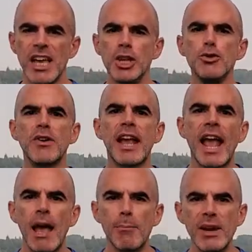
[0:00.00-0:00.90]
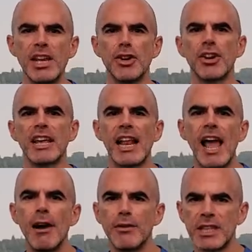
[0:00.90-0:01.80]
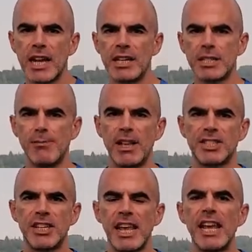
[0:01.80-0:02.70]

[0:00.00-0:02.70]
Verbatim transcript: You can't beat it. You're gonna get everything I just mentioned,